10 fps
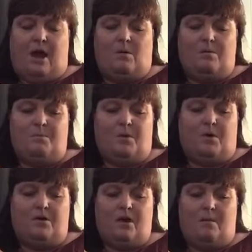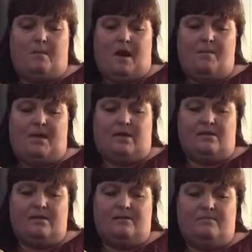how important our mom
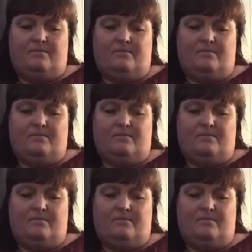is